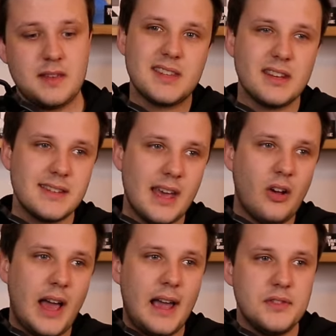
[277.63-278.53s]
Citadel
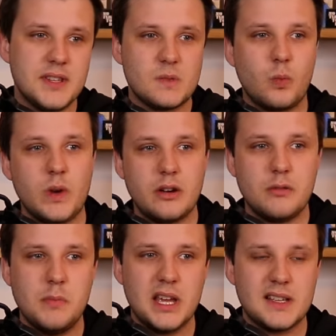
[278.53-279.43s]
had this
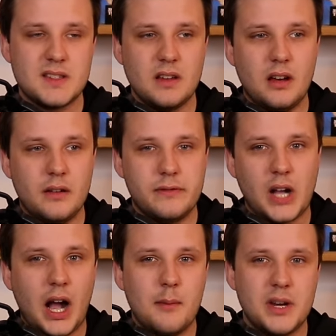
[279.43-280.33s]
weird mix of
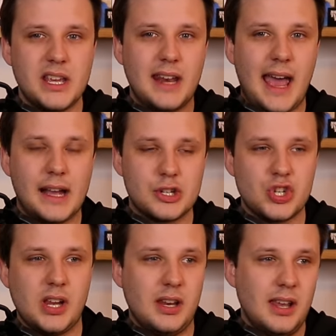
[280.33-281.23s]
comedy and
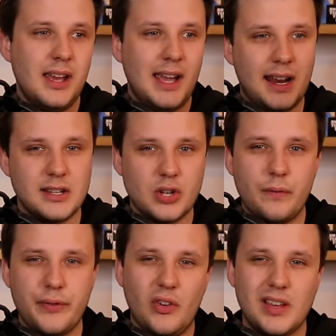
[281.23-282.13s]
action, and I
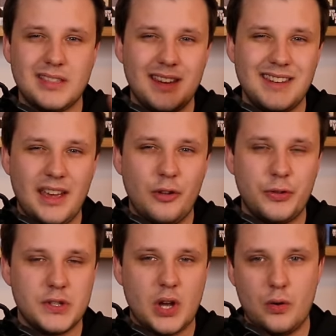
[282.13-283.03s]
don't feel like they nailed
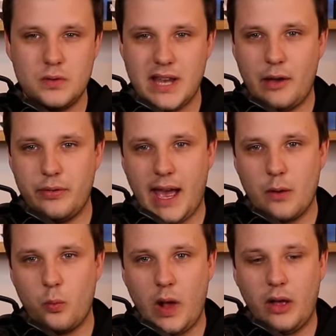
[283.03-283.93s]
the tone down
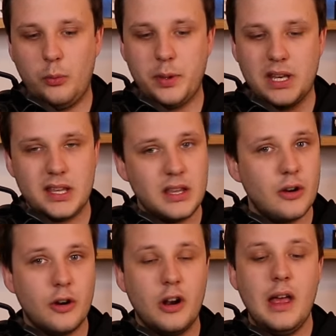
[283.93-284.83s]
that well, but
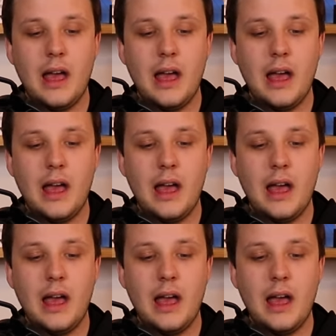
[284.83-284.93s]
here,